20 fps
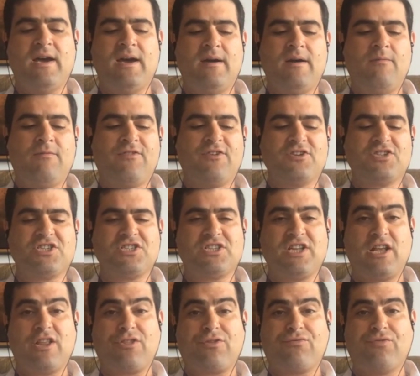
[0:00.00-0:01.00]
Versus
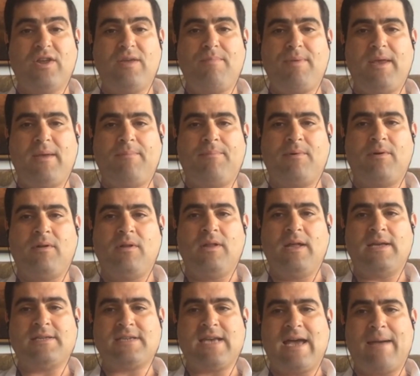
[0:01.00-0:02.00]
like 3 people,
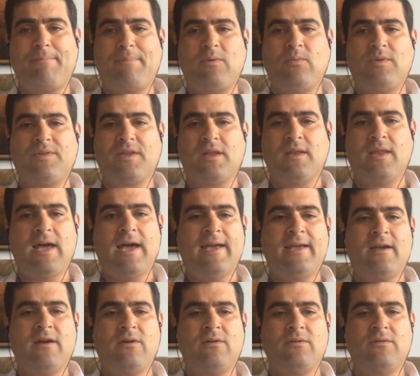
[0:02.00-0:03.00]
as happened with the
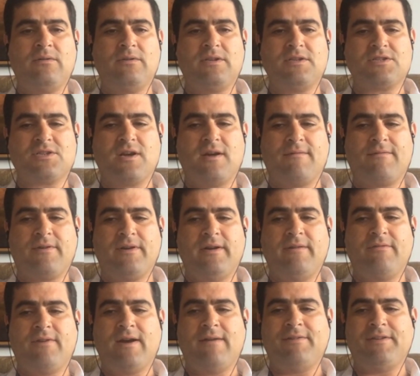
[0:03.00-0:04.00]
LIGO discovery
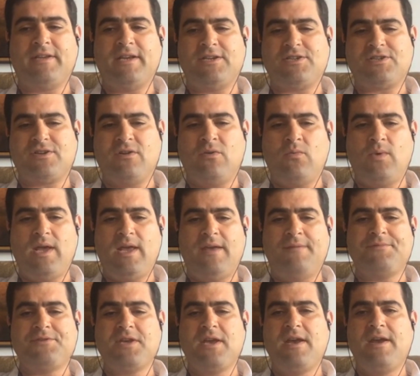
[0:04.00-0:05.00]
of gravitational
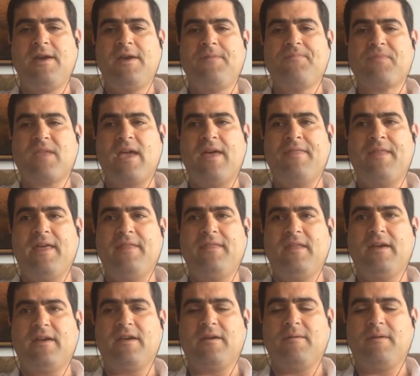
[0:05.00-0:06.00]
waves. And then
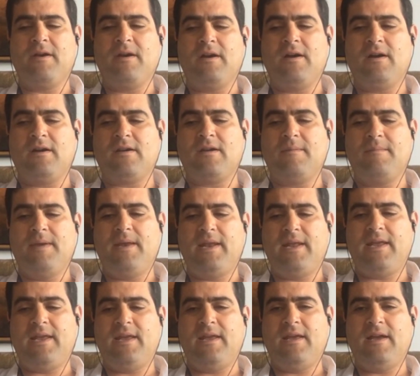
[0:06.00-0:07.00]
the
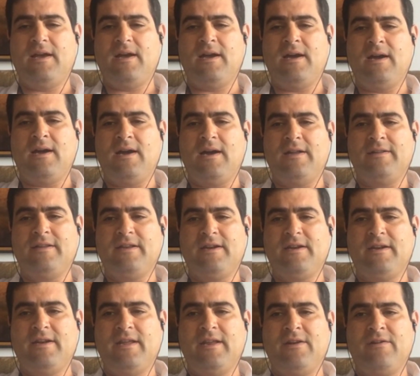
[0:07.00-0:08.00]
committee, I did
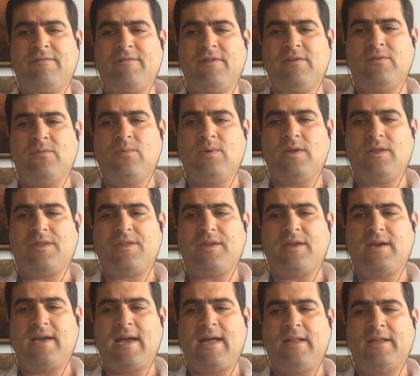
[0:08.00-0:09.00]
an interview with
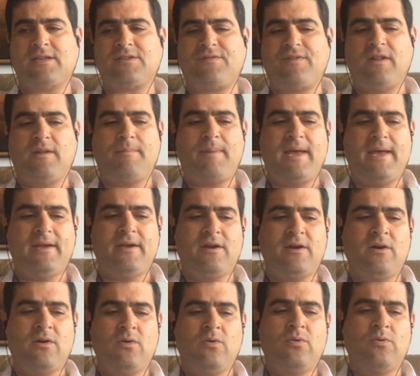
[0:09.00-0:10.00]
Alex
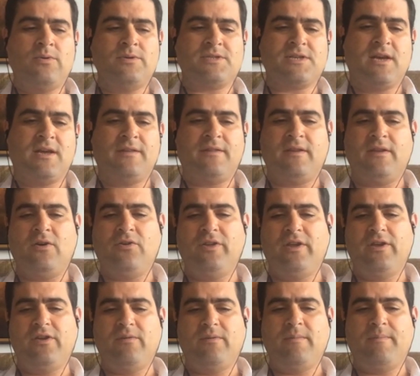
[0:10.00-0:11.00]
Filipenko, who was the
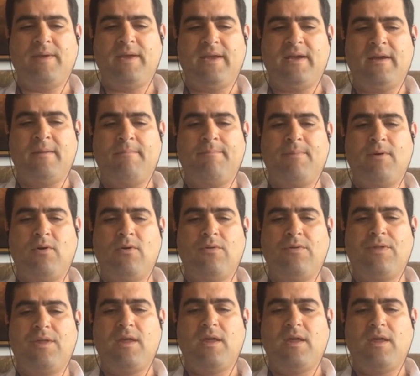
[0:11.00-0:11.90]
only human being on both